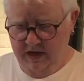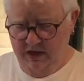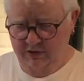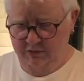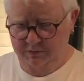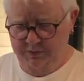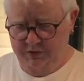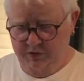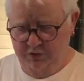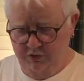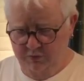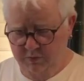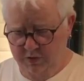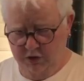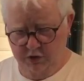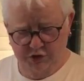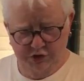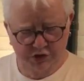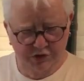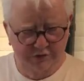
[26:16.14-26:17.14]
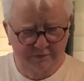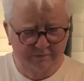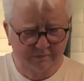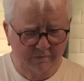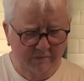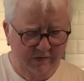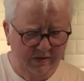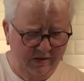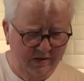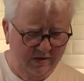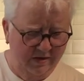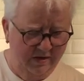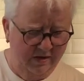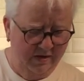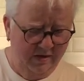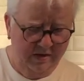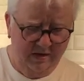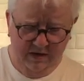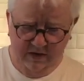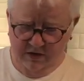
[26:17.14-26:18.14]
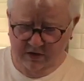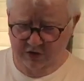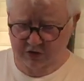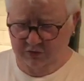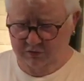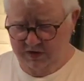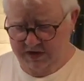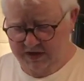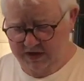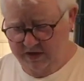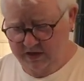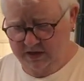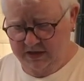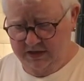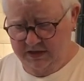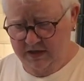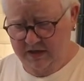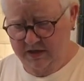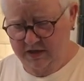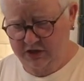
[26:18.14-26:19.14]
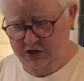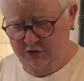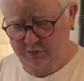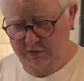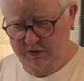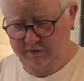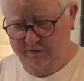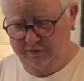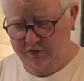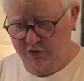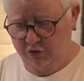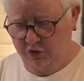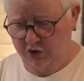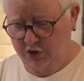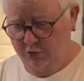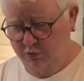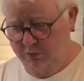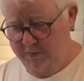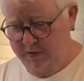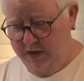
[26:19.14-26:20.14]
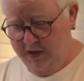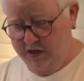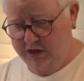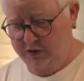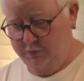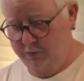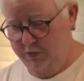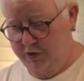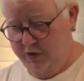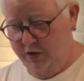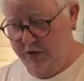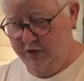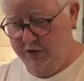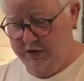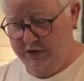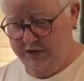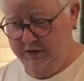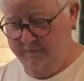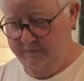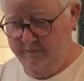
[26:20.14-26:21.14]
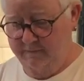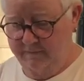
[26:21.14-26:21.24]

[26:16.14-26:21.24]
It would be too much. There's already nuts in this. You may have forgotten that we made this with nuts.